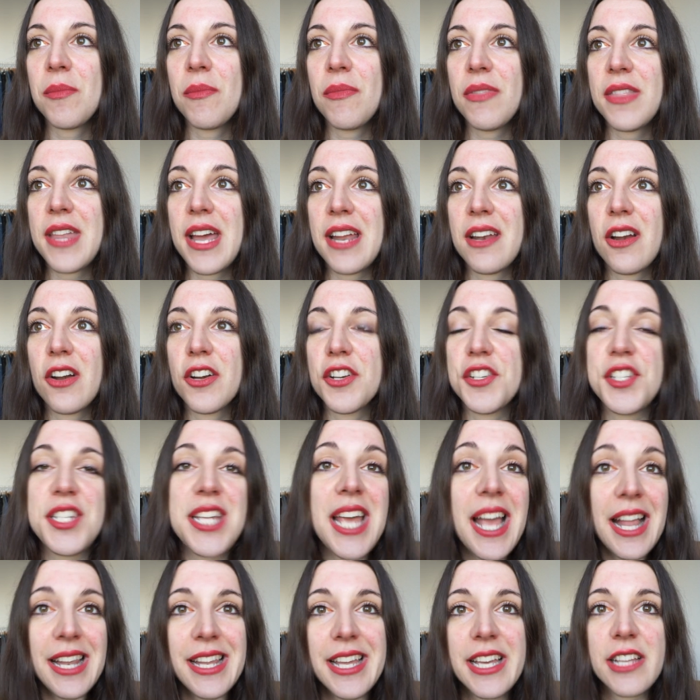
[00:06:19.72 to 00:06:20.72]
that are
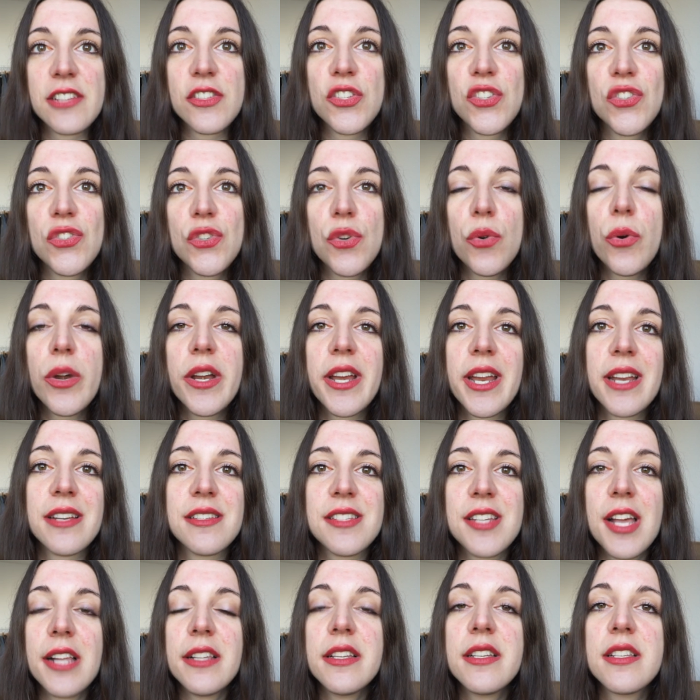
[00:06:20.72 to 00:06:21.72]
telling a story
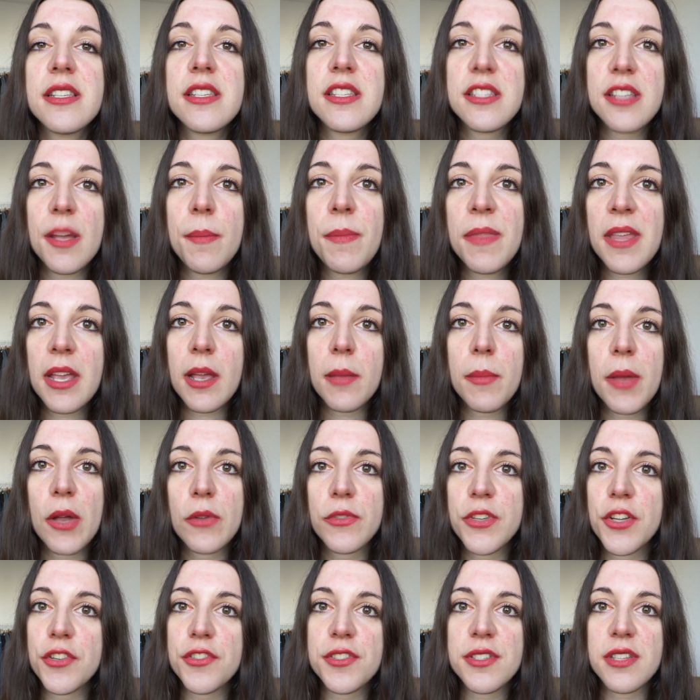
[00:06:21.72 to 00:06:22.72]
and telling something
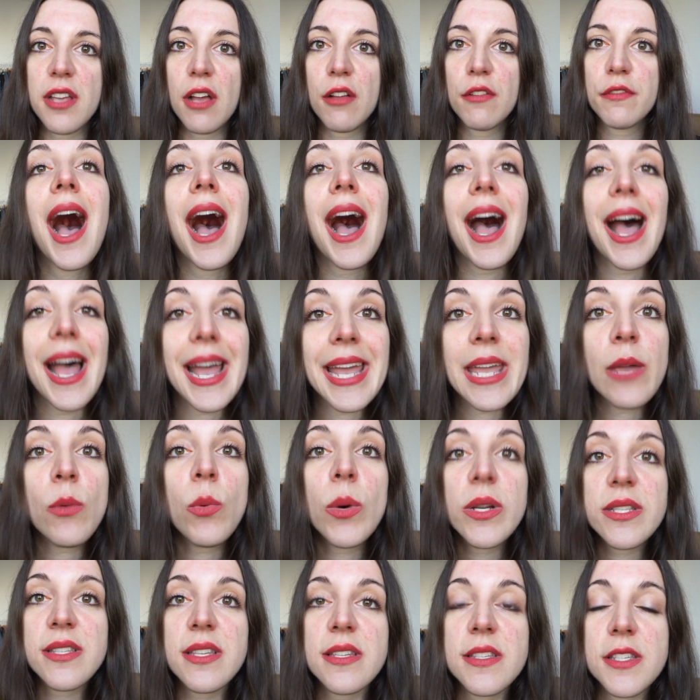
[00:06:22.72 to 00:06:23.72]
about yourself. I
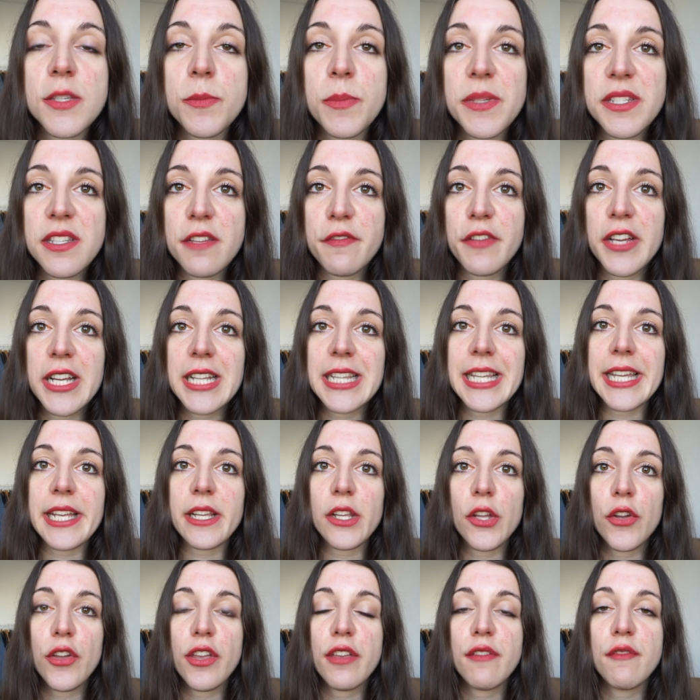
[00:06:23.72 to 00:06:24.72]
wasn't specifically
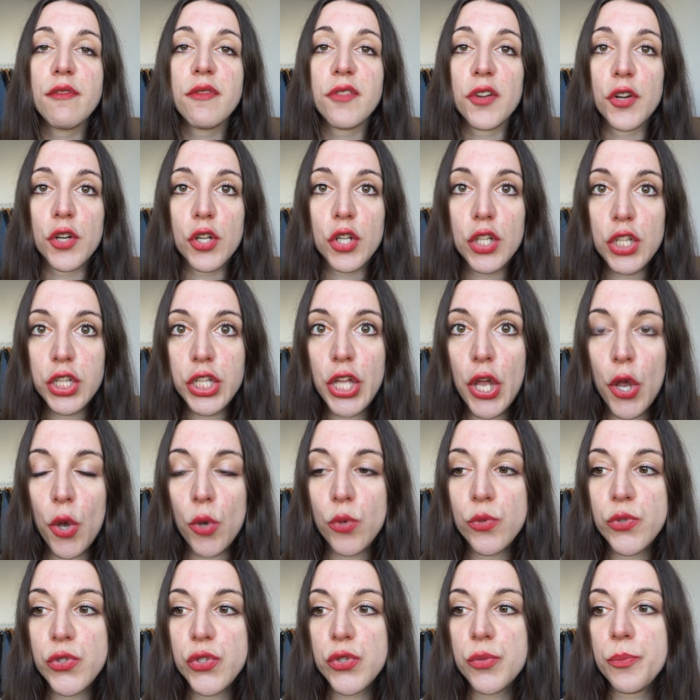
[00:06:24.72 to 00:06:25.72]
looking for
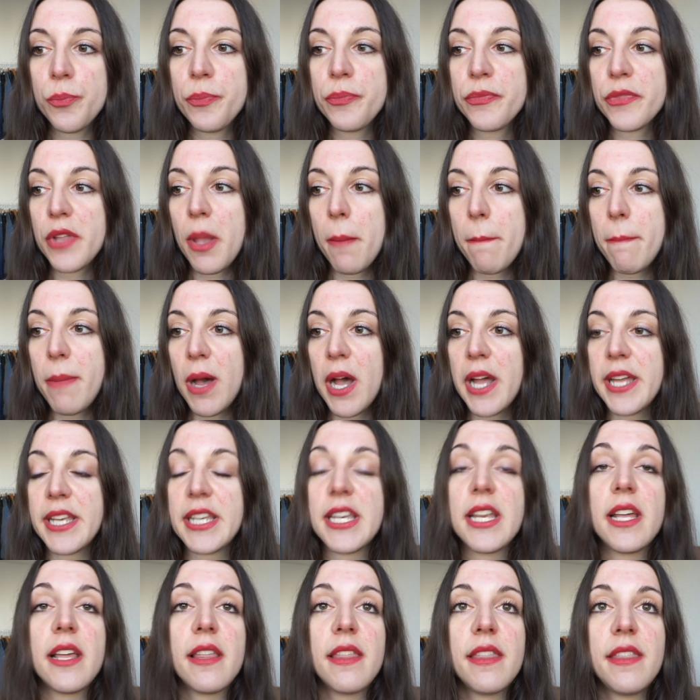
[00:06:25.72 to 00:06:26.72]
clothes, but
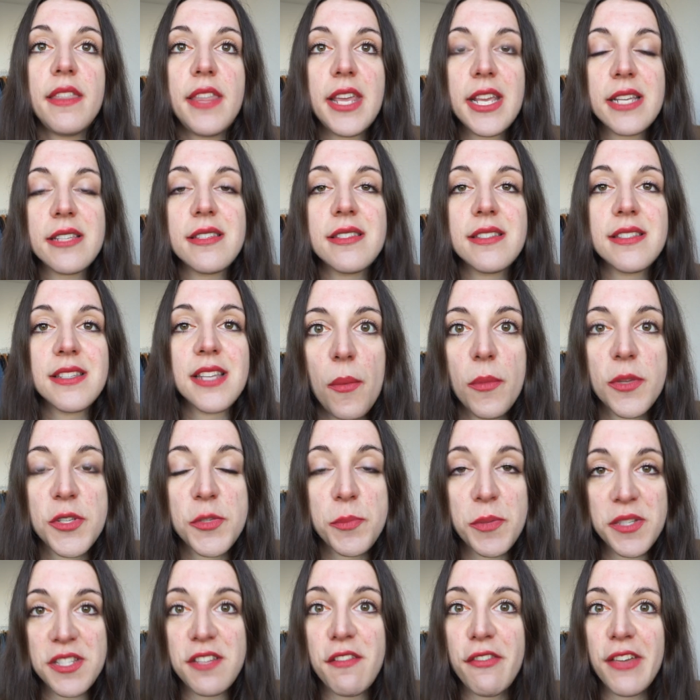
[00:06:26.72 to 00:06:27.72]
this
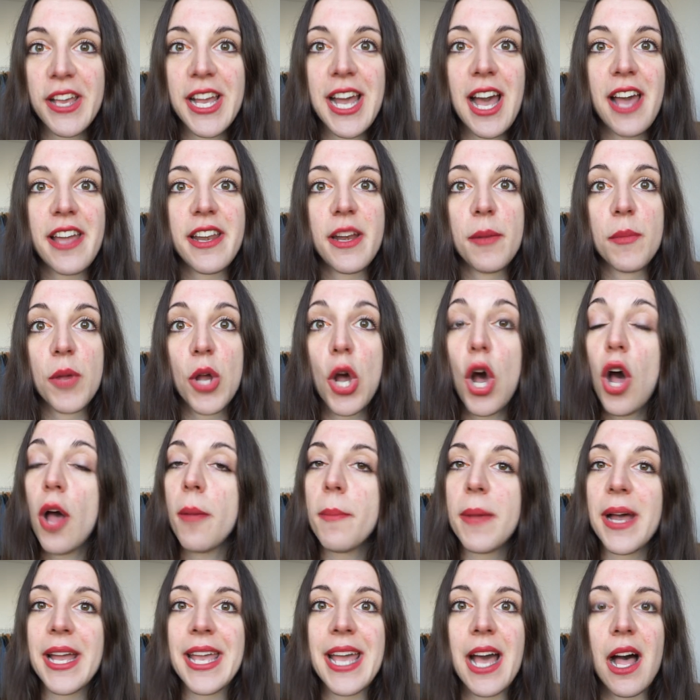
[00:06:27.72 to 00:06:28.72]
specific item
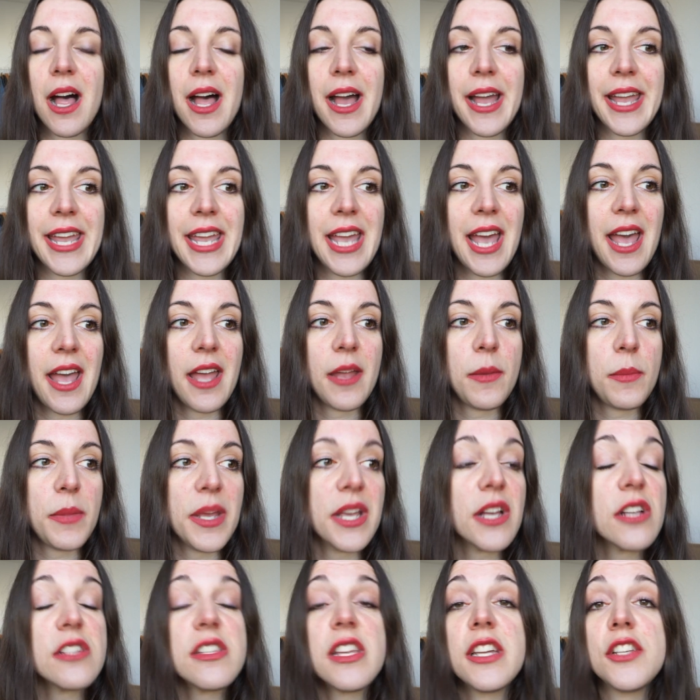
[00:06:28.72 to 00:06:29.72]
caught my eye, and
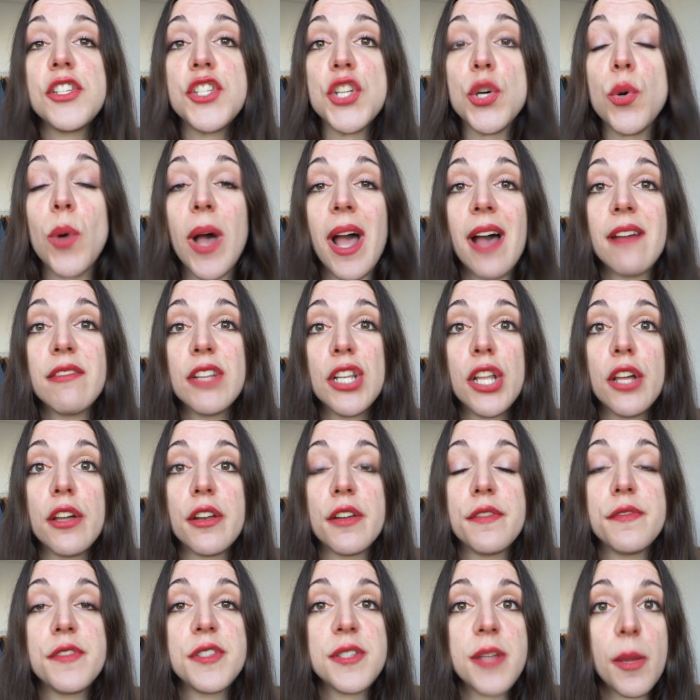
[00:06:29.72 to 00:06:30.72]
because I don't have a lot
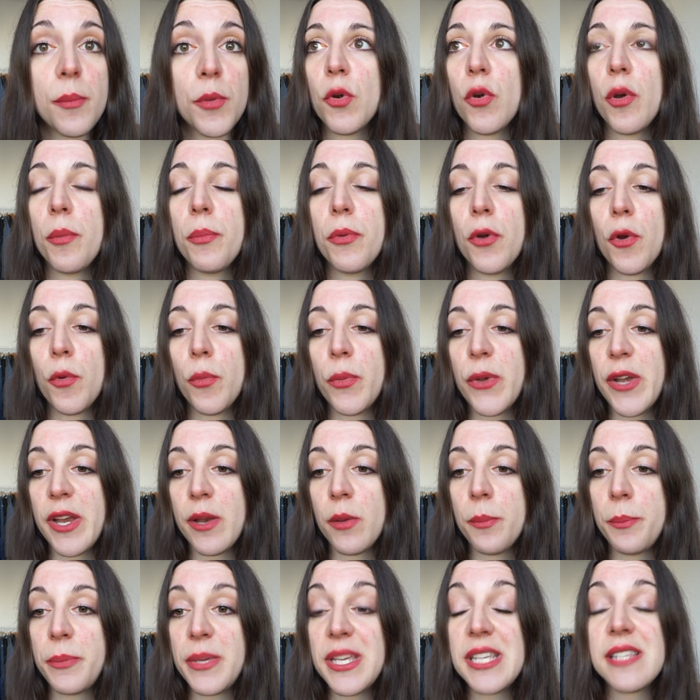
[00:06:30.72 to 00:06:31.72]
of summer
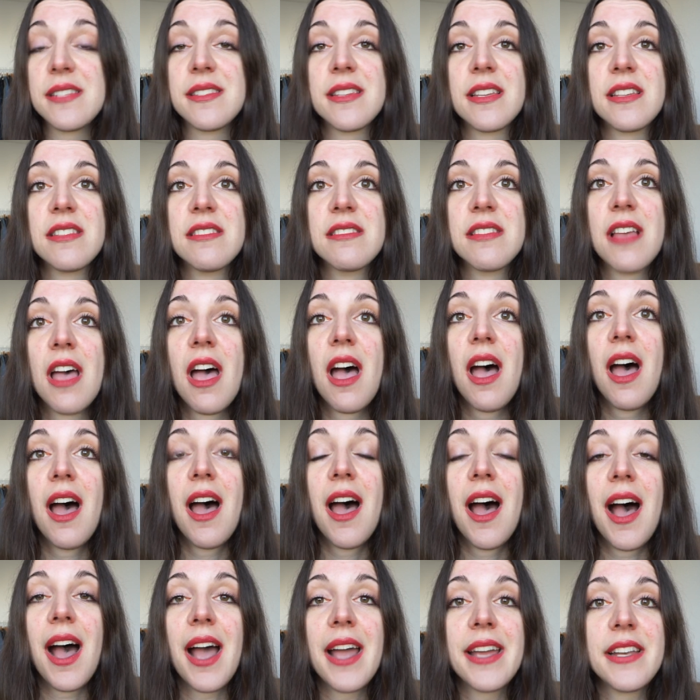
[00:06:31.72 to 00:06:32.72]
appropriate pieces,
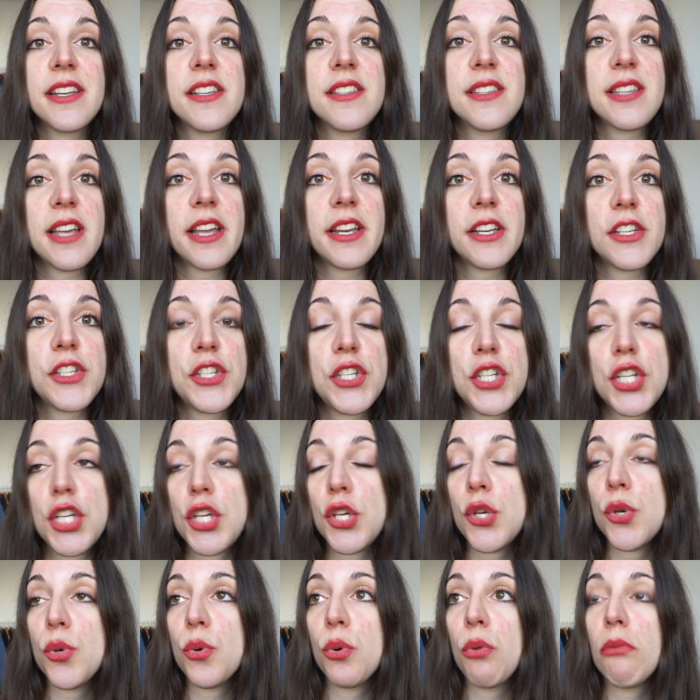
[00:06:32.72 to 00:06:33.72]
I decided
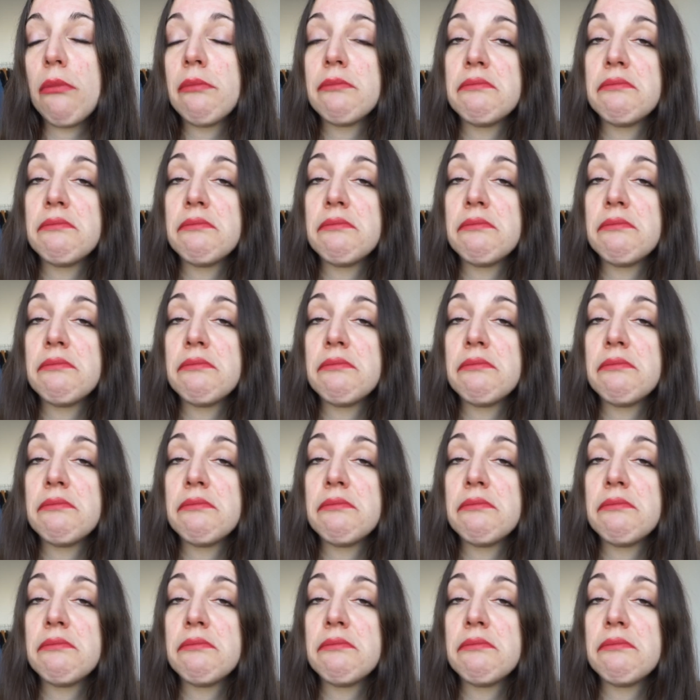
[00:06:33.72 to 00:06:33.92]
to,